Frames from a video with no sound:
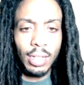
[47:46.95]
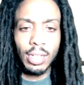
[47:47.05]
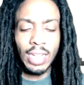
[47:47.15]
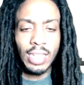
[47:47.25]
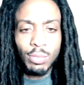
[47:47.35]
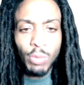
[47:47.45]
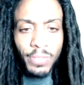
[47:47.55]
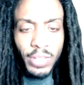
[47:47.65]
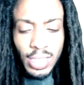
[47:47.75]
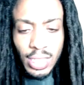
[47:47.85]
Like, that's what
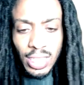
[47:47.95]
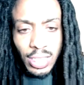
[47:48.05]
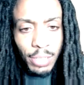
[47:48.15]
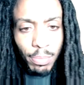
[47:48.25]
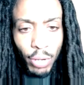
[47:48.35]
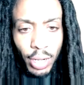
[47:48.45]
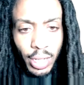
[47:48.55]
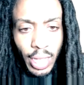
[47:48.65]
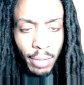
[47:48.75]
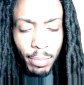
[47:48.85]
50 Cent shit
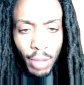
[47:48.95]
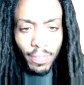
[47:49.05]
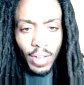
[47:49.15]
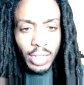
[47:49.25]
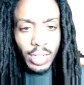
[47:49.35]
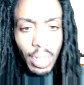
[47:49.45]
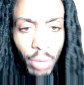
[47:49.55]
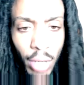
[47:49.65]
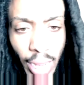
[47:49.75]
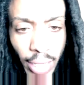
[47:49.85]
predicated about, finding that
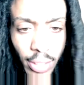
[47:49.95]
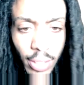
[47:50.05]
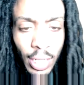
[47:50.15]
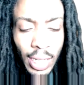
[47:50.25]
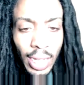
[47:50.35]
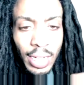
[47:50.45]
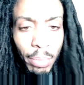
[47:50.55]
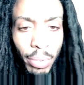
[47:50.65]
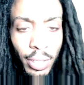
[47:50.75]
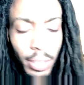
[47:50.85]
one actor and then
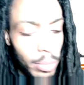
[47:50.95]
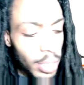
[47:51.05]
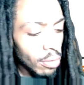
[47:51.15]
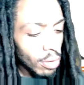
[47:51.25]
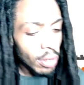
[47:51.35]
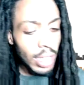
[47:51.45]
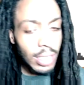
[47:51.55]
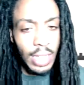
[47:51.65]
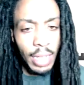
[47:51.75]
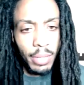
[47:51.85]
putting him in that role that's
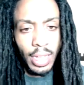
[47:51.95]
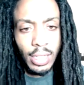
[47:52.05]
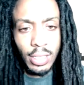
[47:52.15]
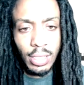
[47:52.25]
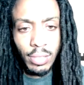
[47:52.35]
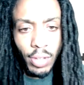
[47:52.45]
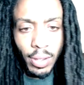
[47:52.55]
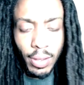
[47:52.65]
typecasted as fuck.